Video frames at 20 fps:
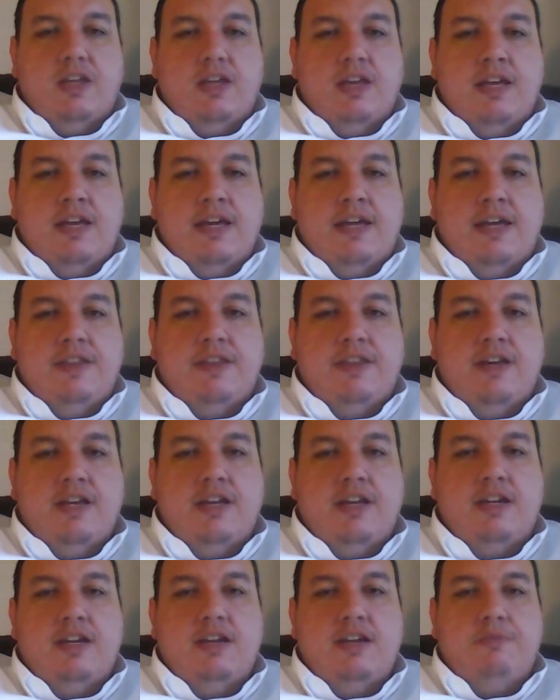and
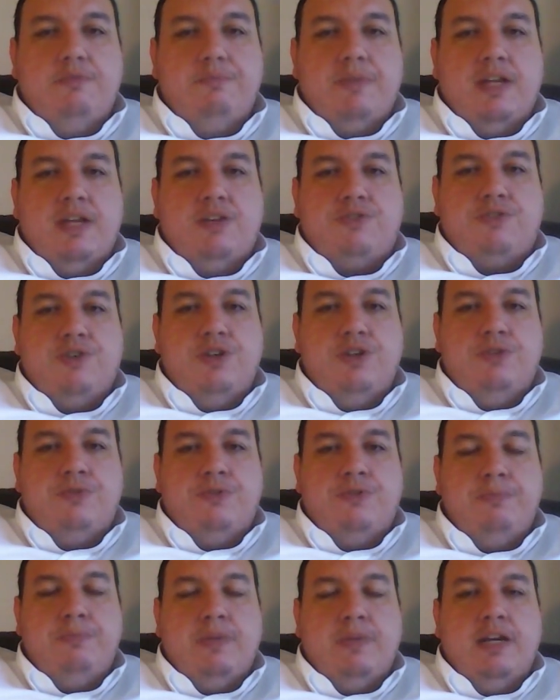then basically your
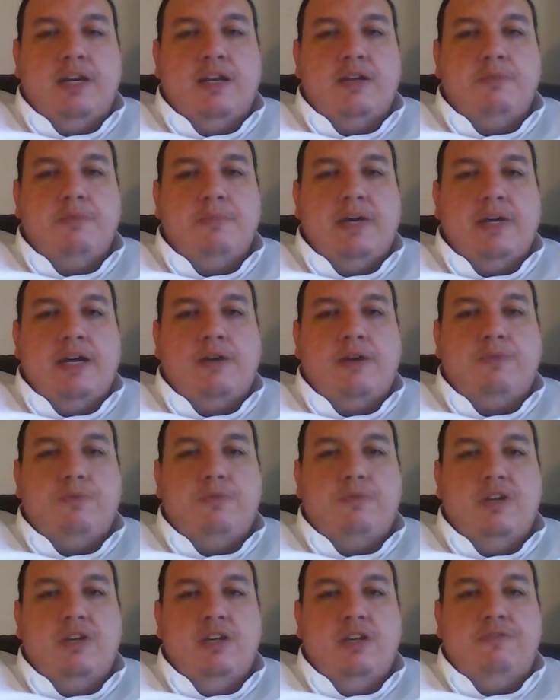remaining amount,
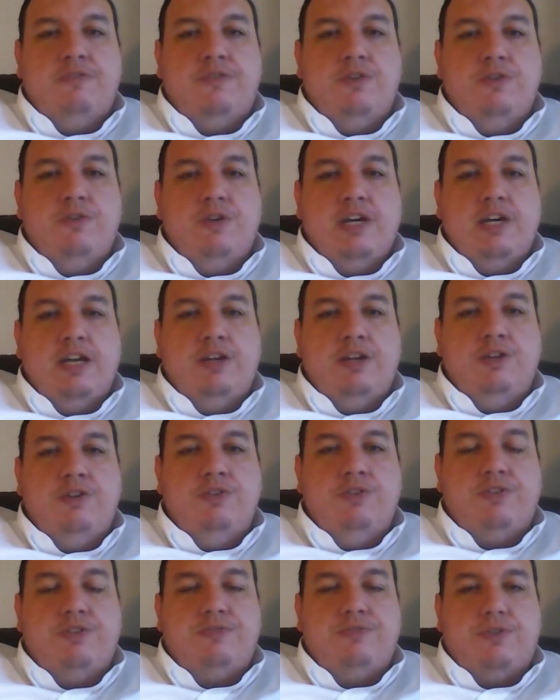if you had to
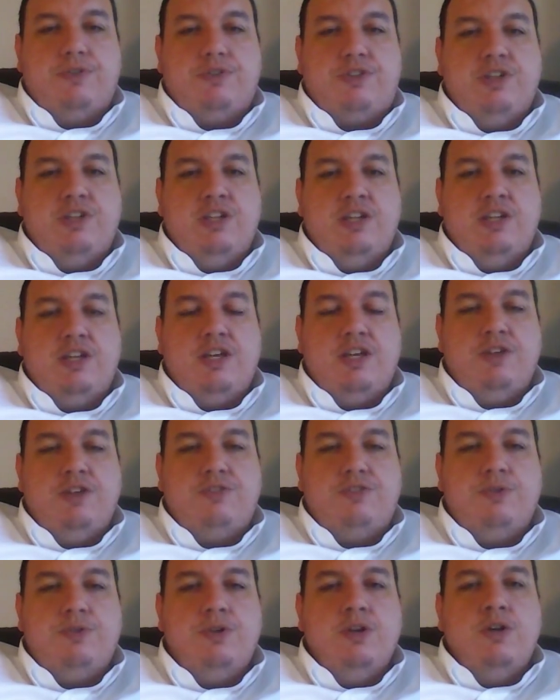use it for skin
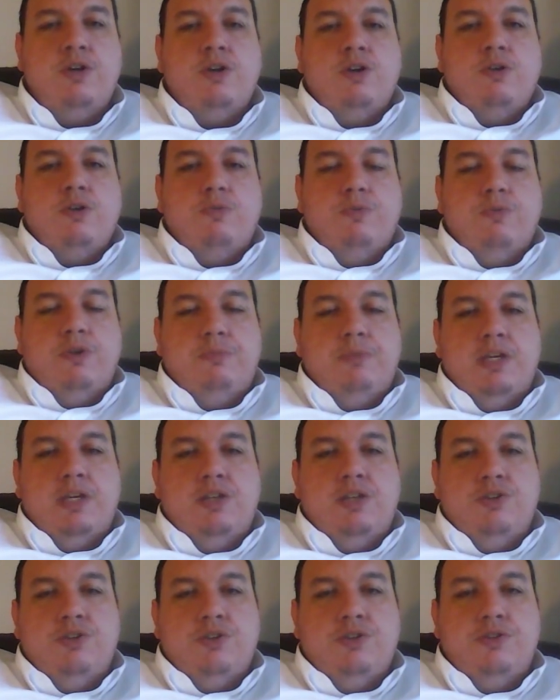cancer, would be
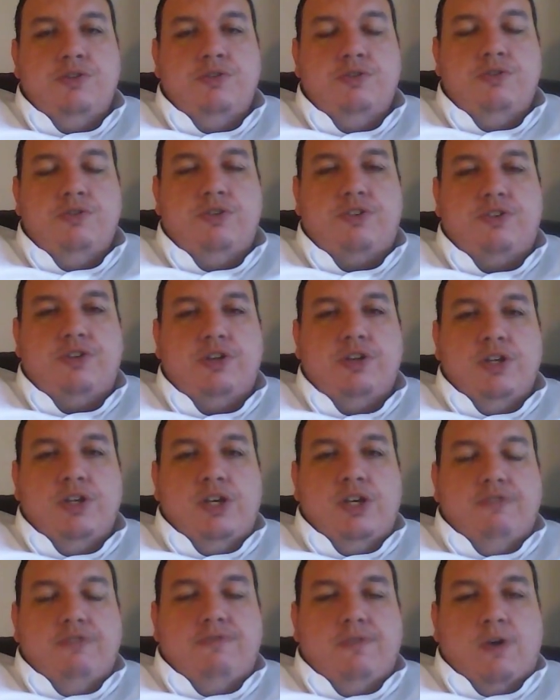used
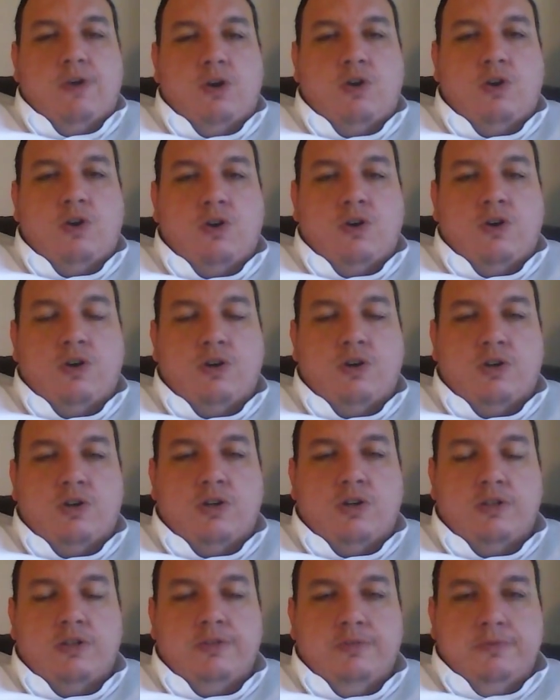
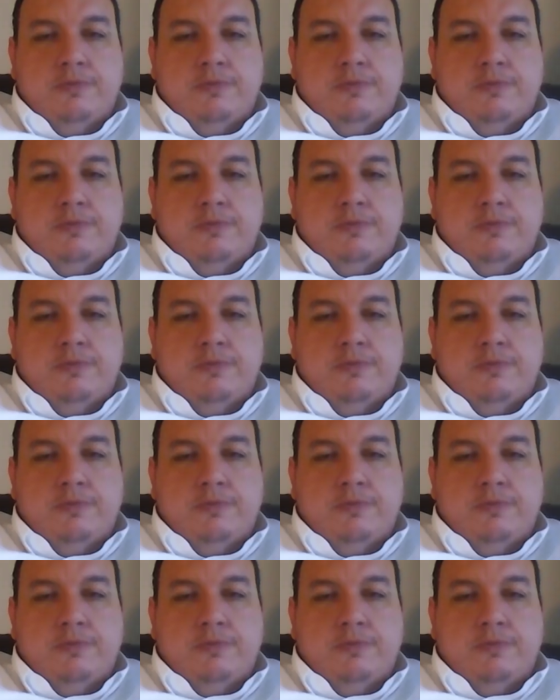for